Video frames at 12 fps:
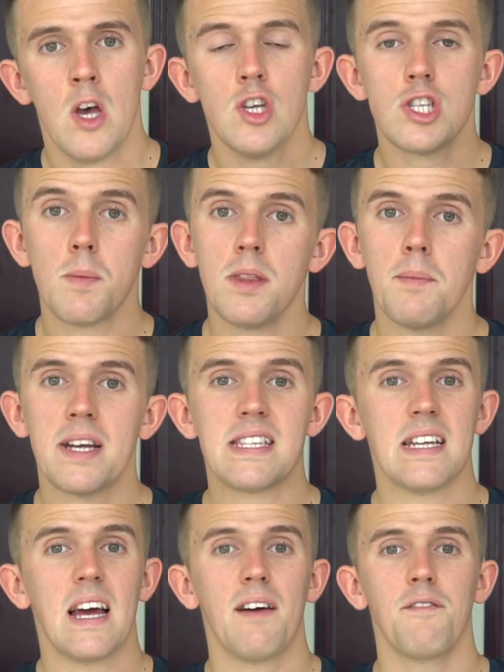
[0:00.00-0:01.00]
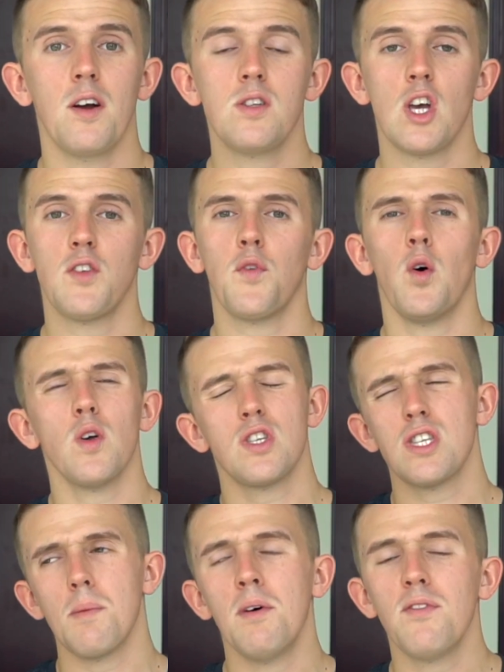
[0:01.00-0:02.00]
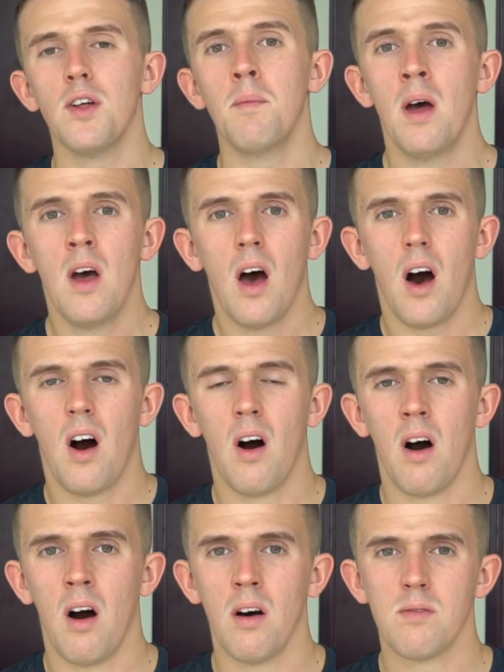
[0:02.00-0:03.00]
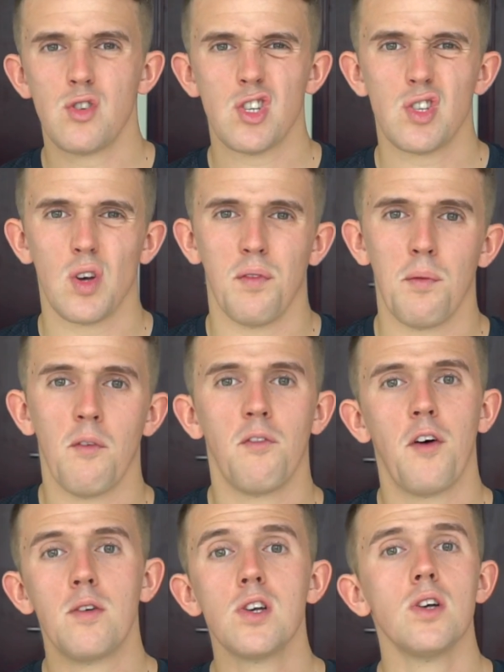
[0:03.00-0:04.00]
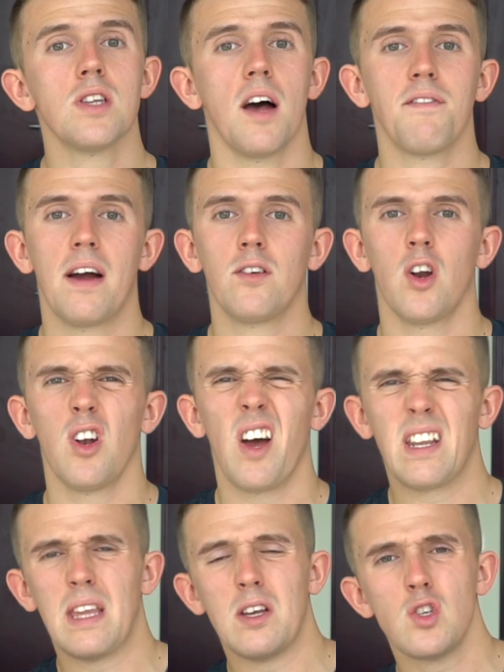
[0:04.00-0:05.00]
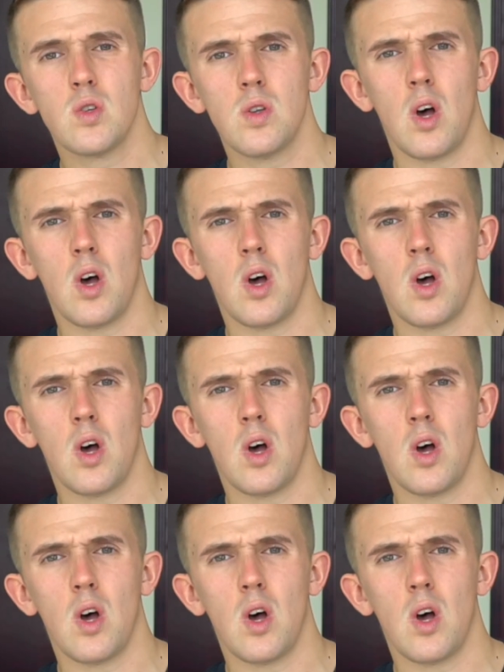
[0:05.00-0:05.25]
Some of them I did have photos for, some of them are just sort of photos that I found online that